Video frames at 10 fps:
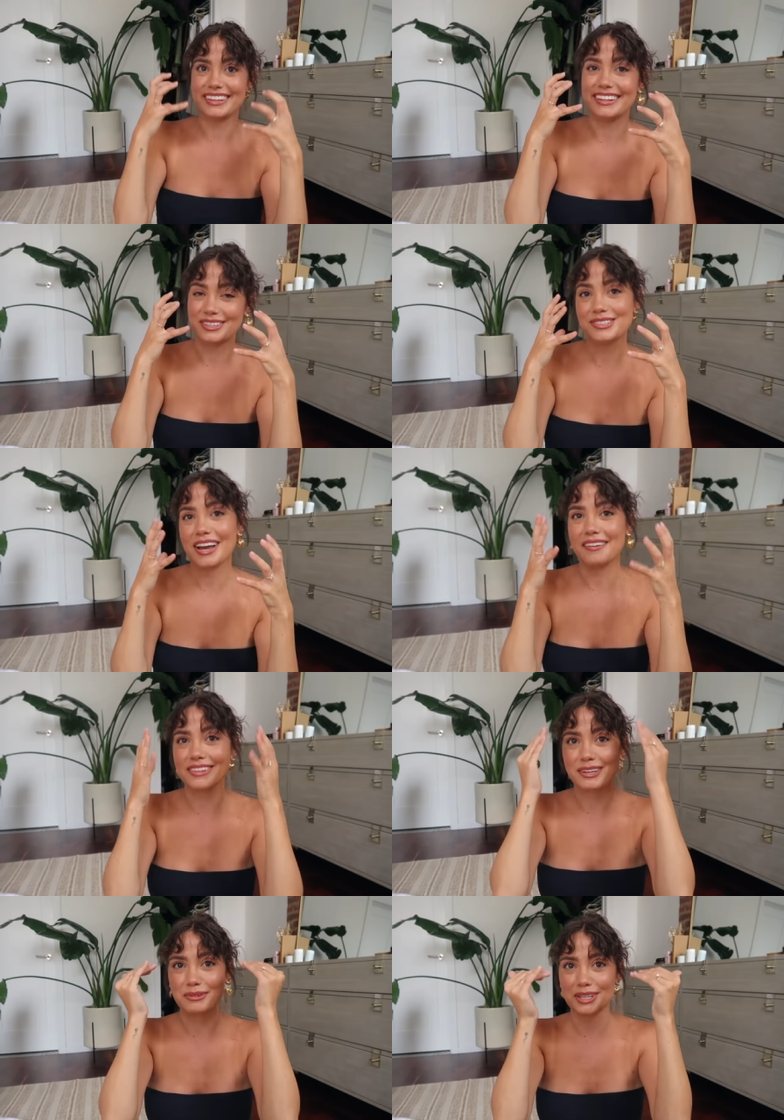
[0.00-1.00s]
and then you to have
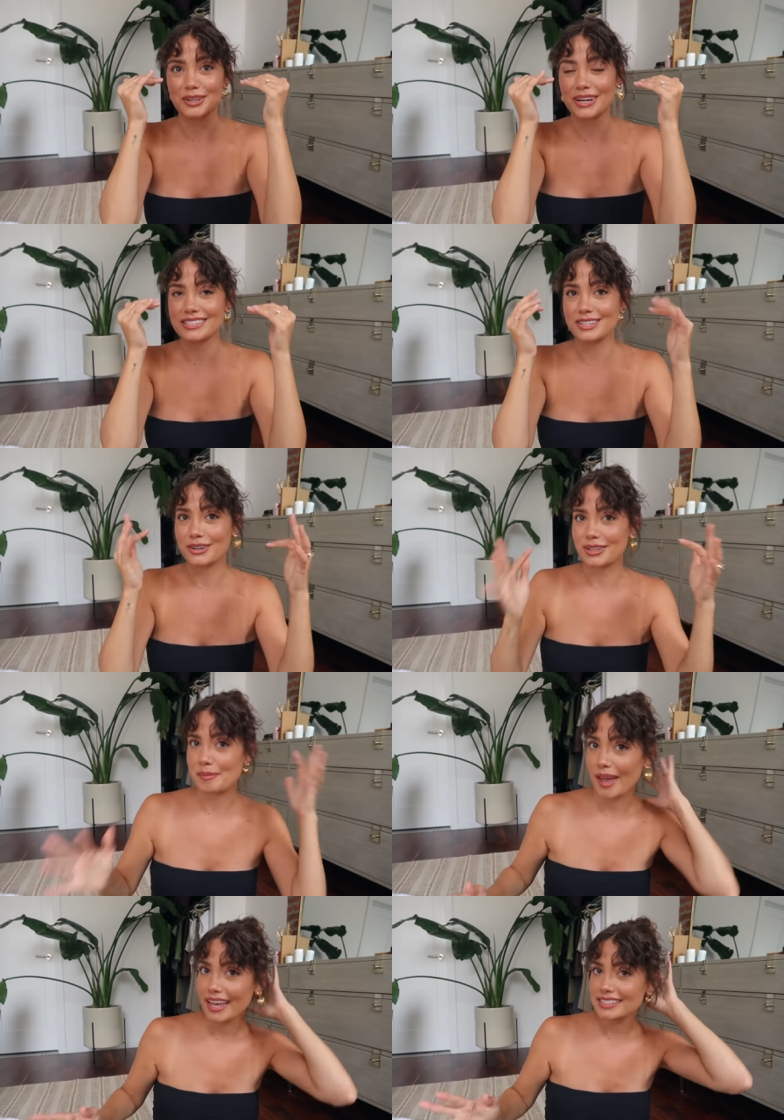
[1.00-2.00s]
like really crazy
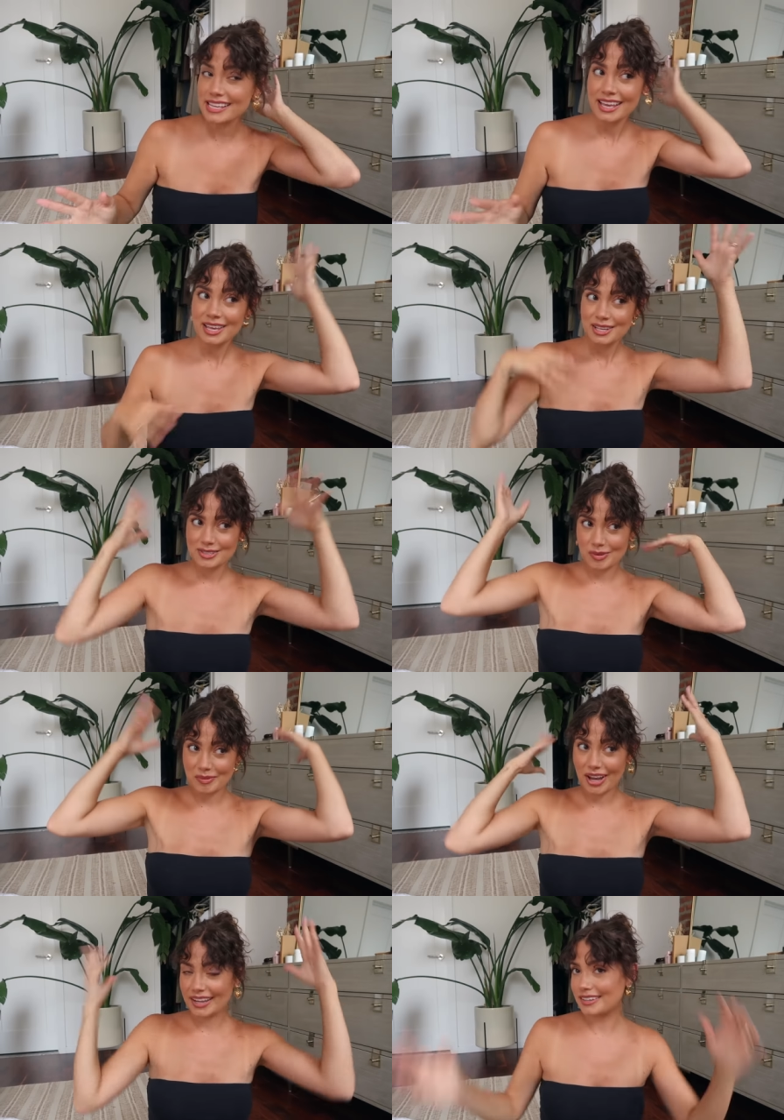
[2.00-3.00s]
curly bangs. So I'm
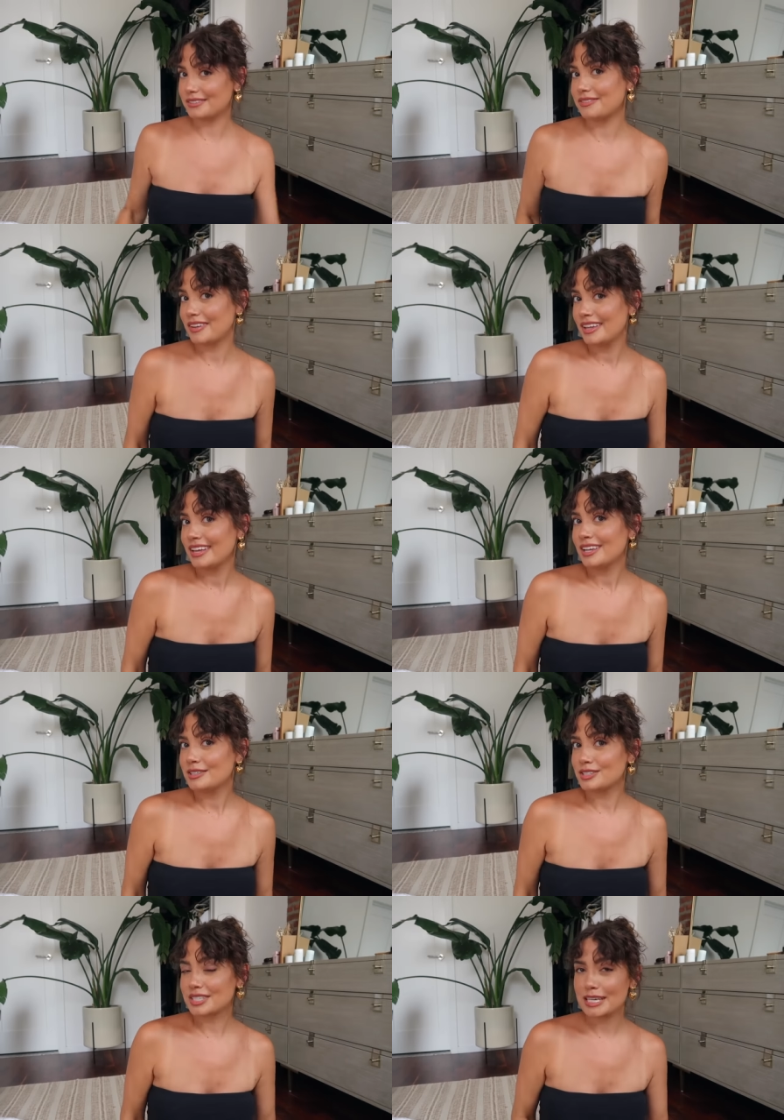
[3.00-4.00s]
kind of,
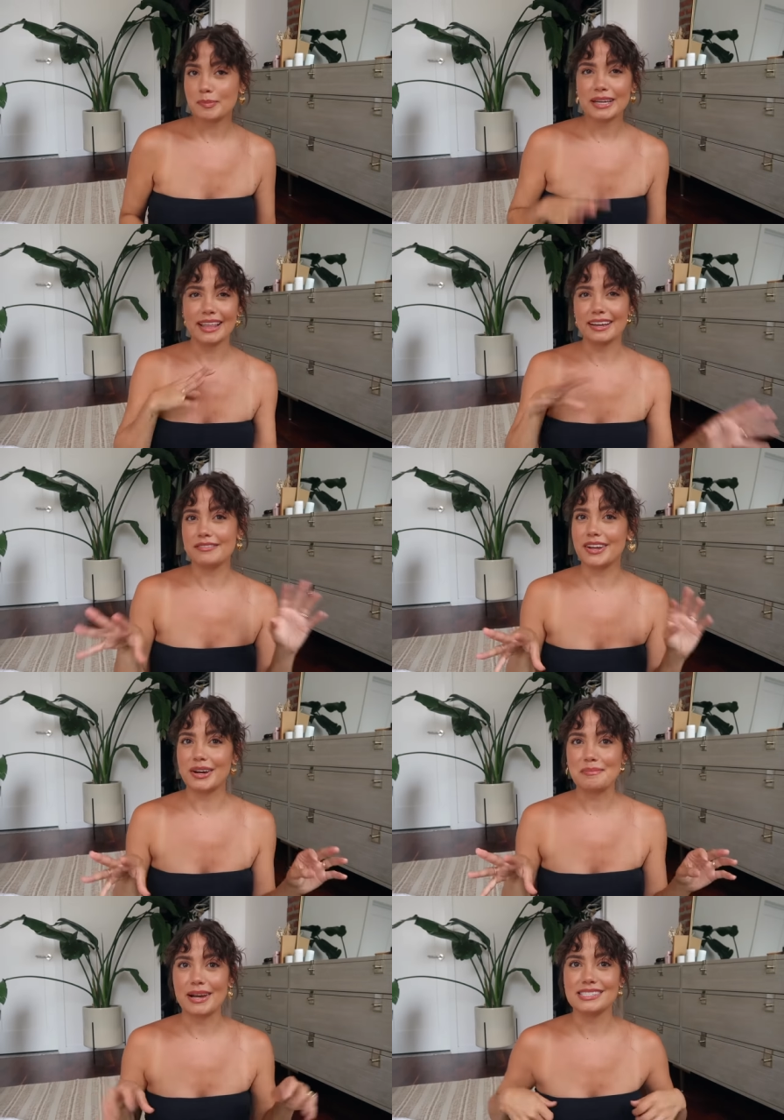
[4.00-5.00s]
just keep it like a
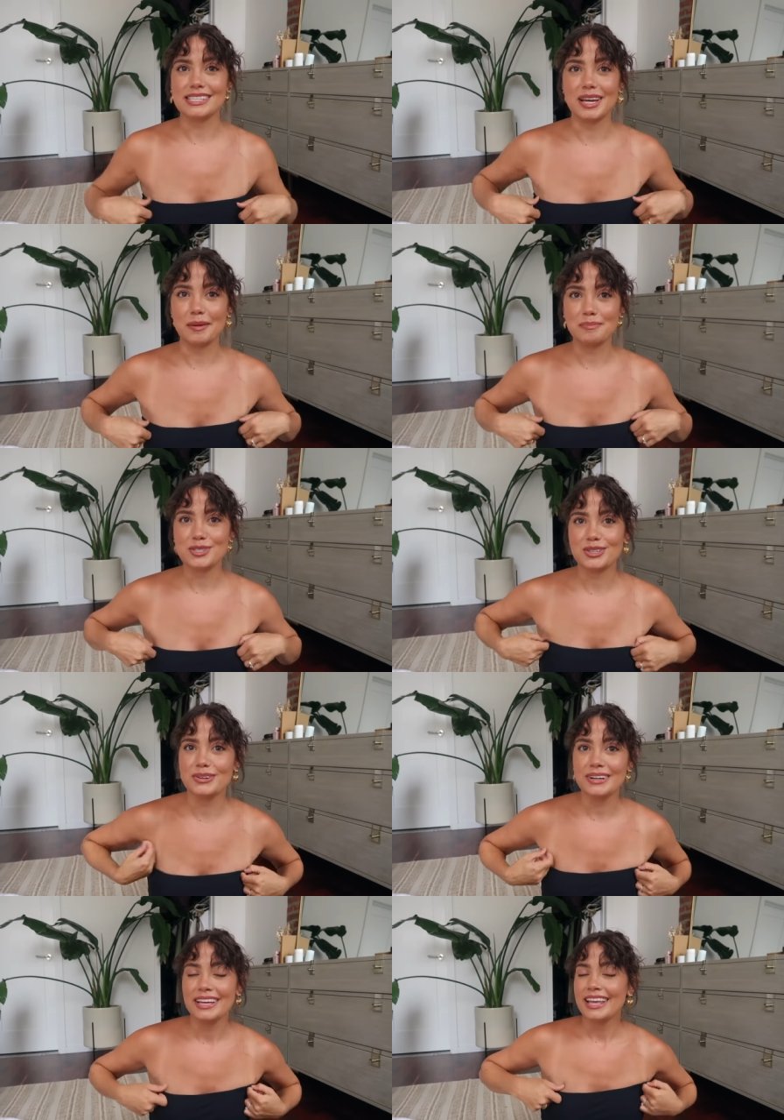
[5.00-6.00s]
very messy
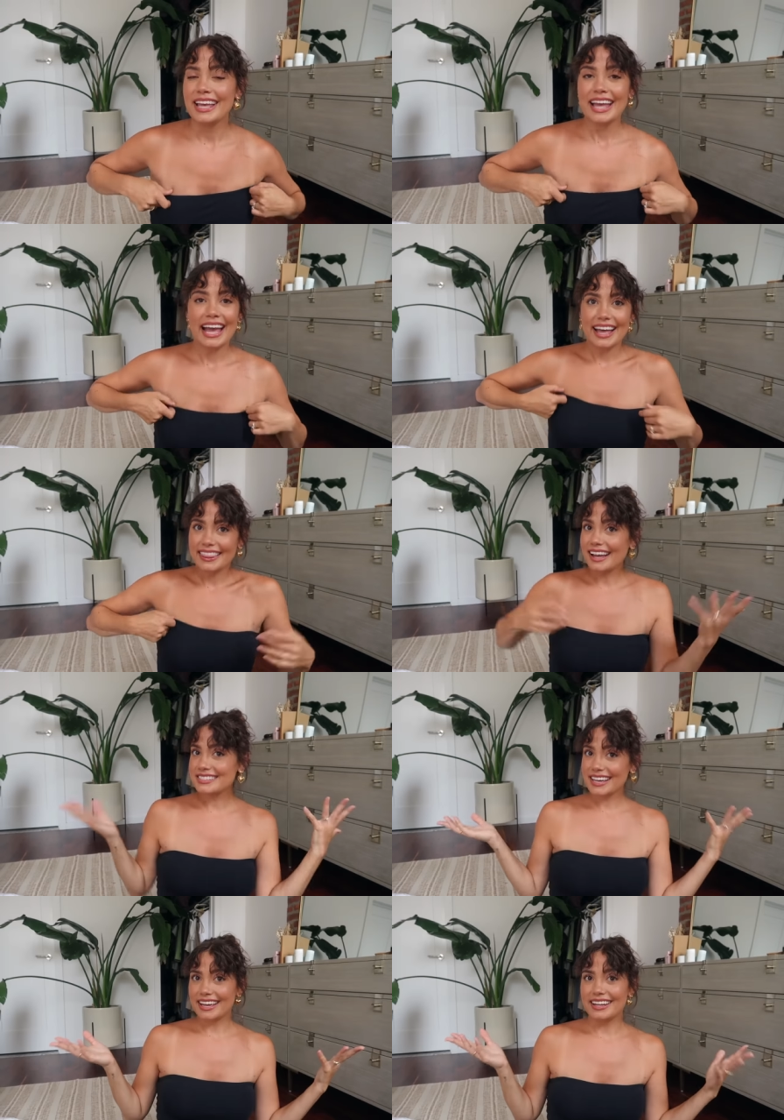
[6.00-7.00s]
updo. And that's
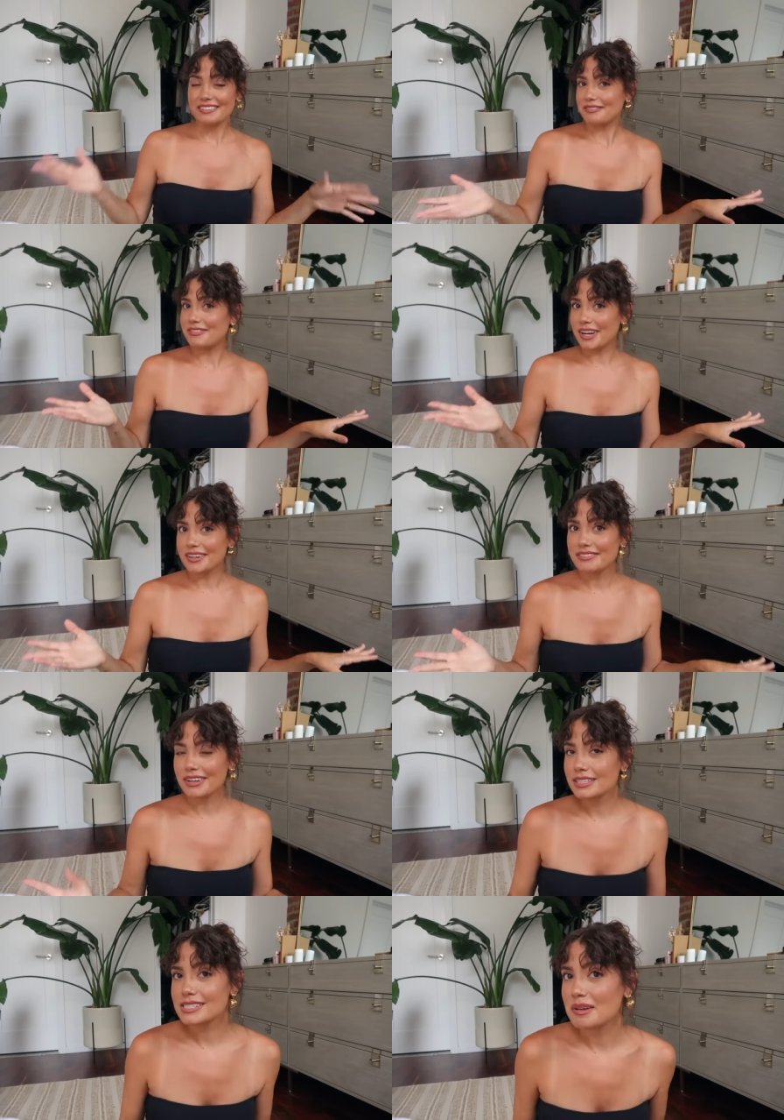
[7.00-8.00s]
it. Very,
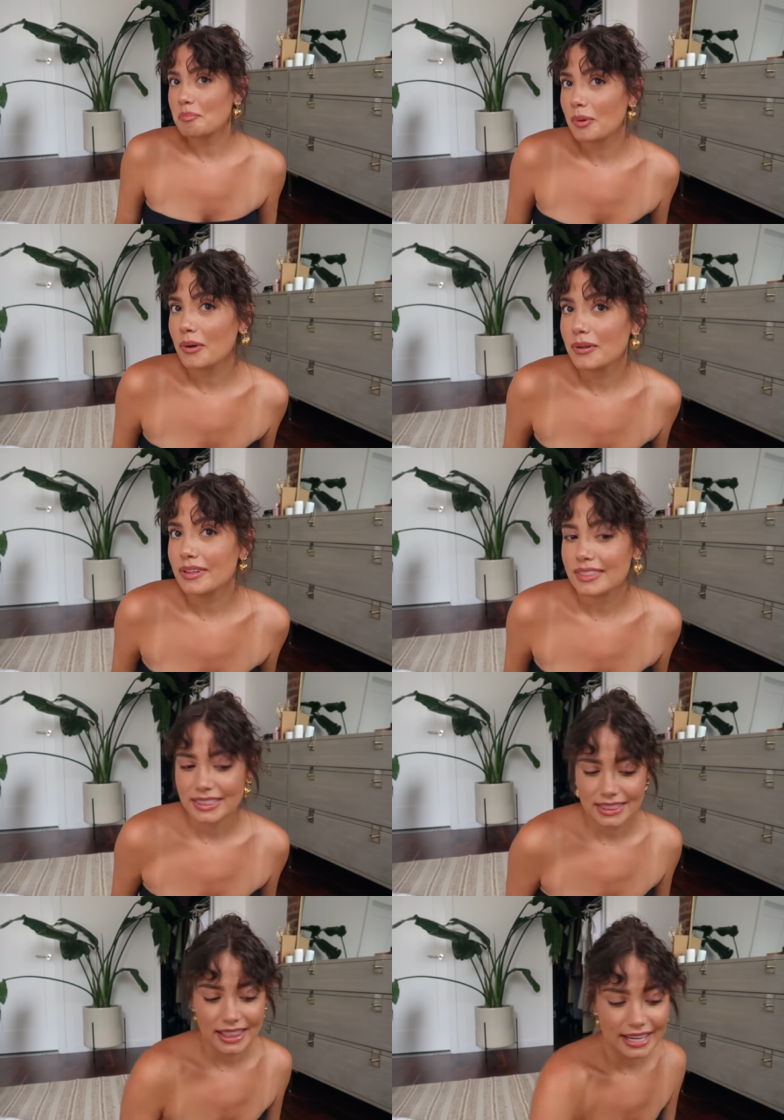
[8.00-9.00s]
very simple.
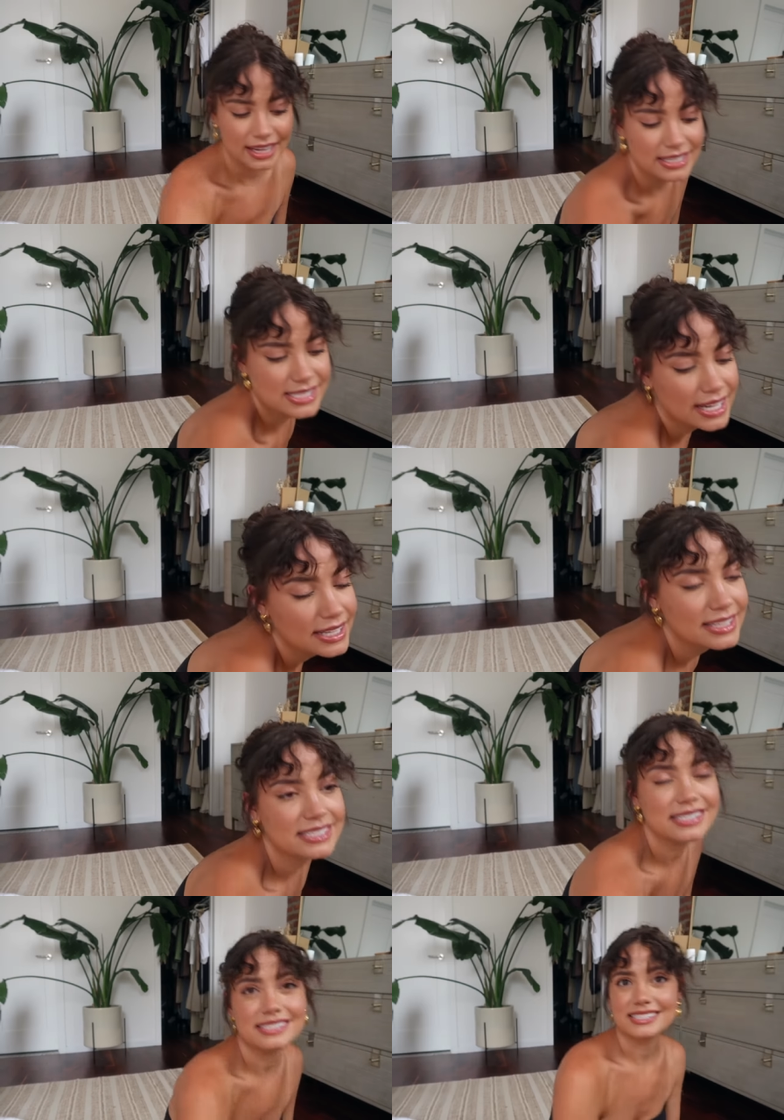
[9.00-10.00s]
Like I said,
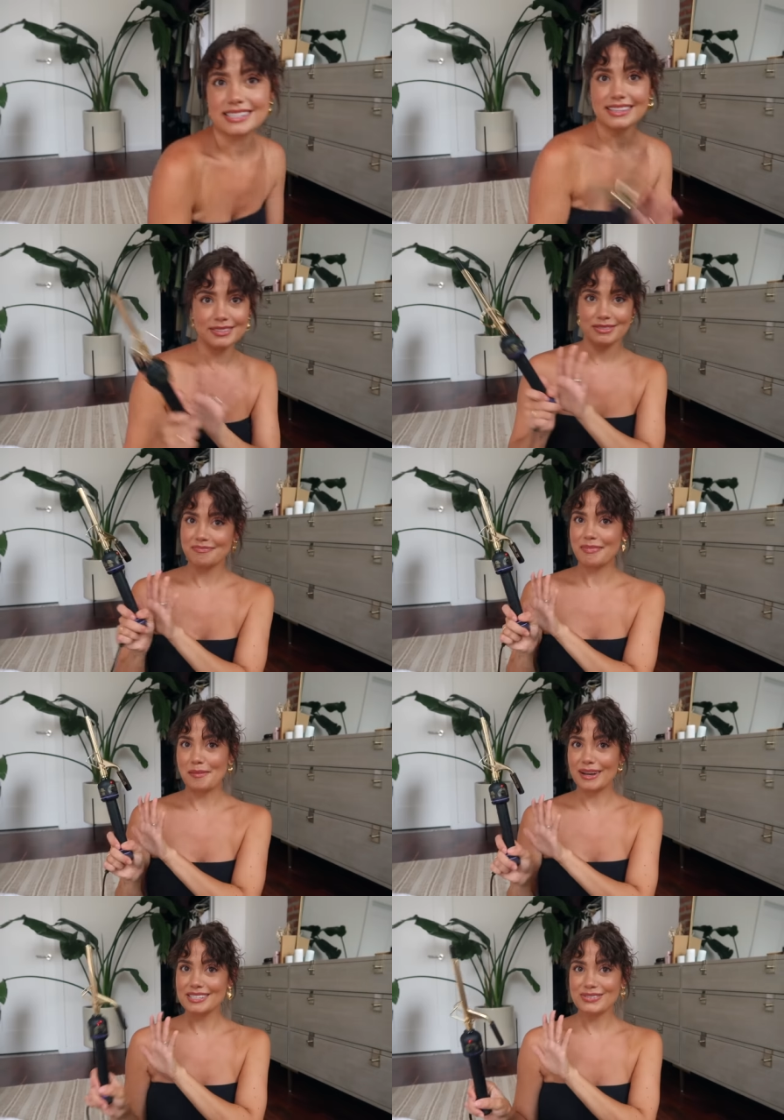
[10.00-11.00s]
this is my
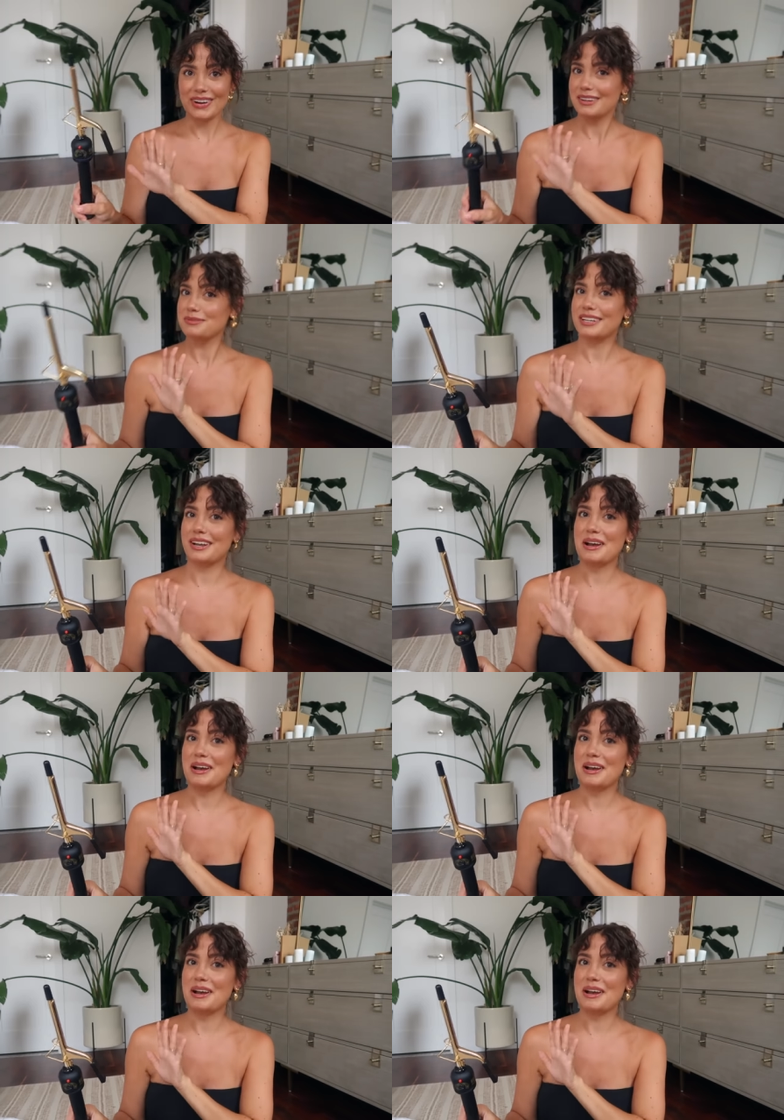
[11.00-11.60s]
best friend when it